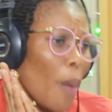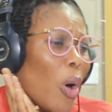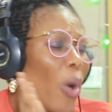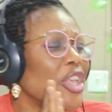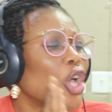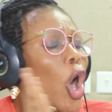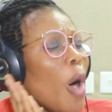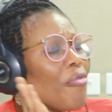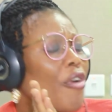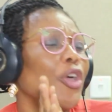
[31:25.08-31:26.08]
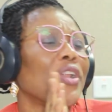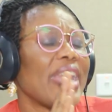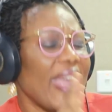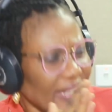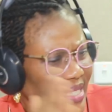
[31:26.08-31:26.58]
But when you come for your
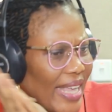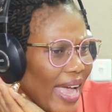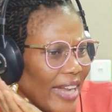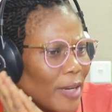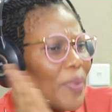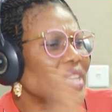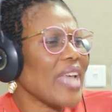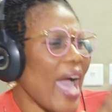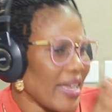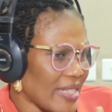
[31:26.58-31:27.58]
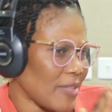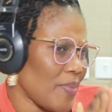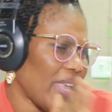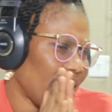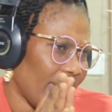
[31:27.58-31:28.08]
next scan, please
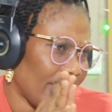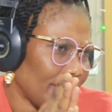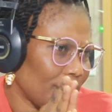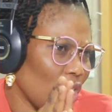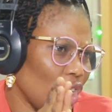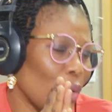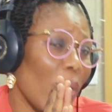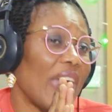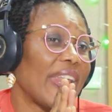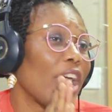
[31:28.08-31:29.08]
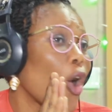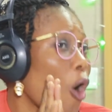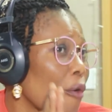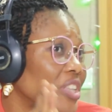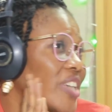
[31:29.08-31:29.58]
ask me again, you know, and I
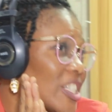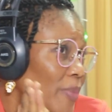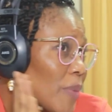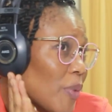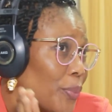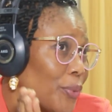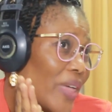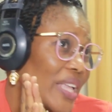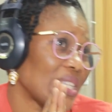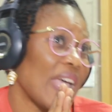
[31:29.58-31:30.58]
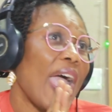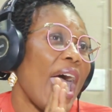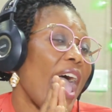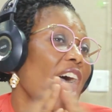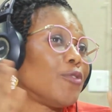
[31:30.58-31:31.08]
encourage as many people that
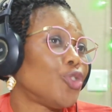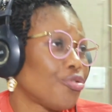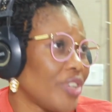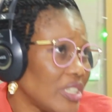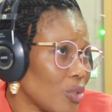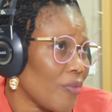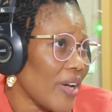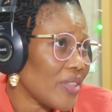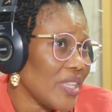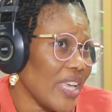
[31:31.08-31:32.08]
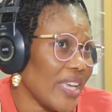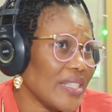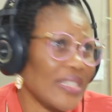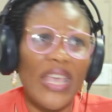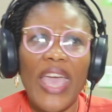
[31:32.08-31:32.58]
I have trained over the
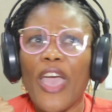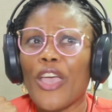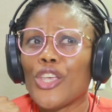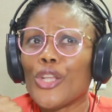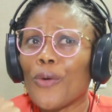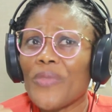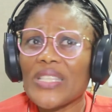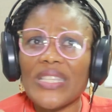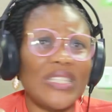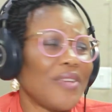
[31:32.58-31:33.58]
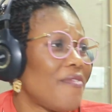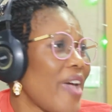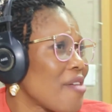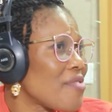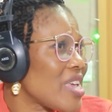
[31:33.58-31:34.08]
years. You know, this is a
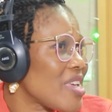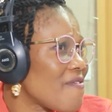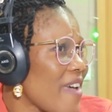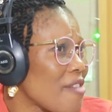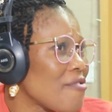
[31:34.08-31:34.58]
very